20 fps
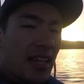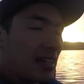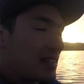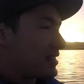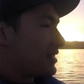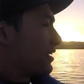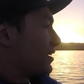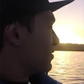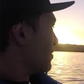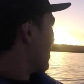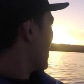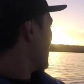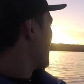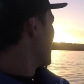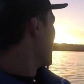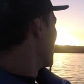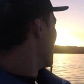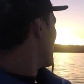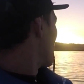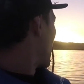that
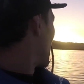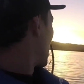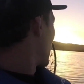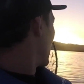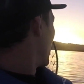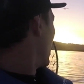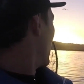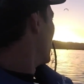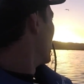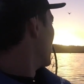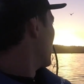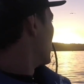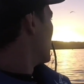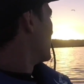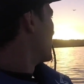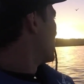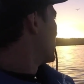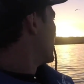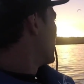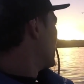sunrise in the background.
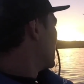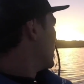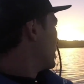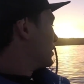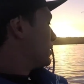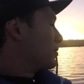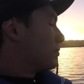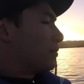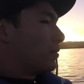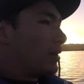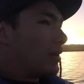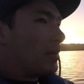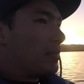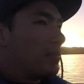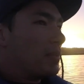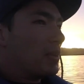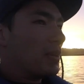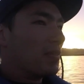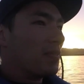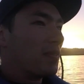Pretty
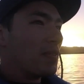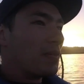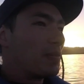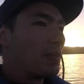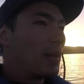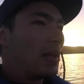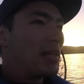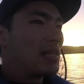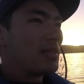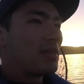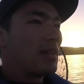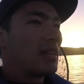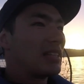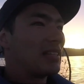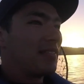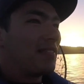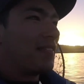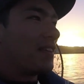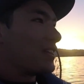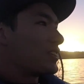beautiful place to get
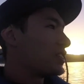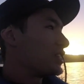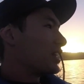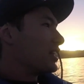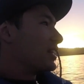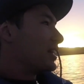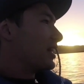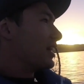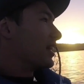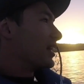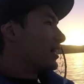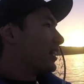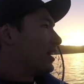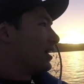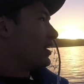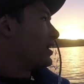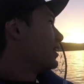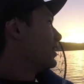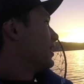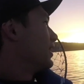to fish in here.
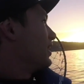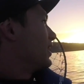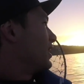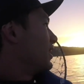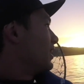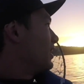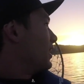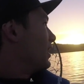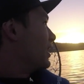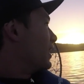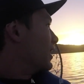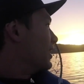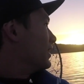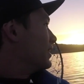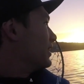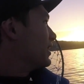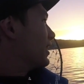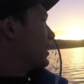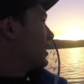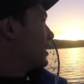
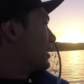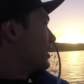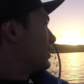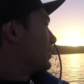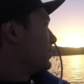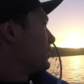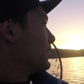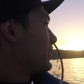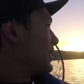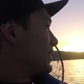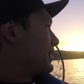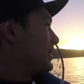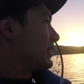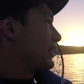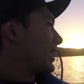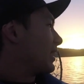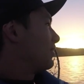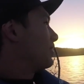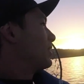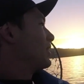And uh, only thing
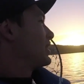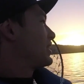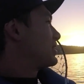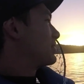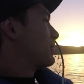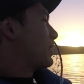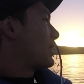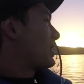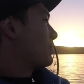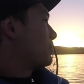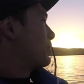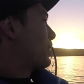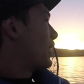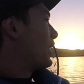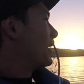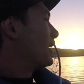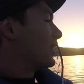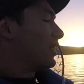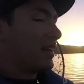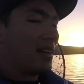that really can make it
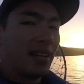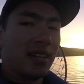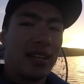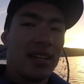better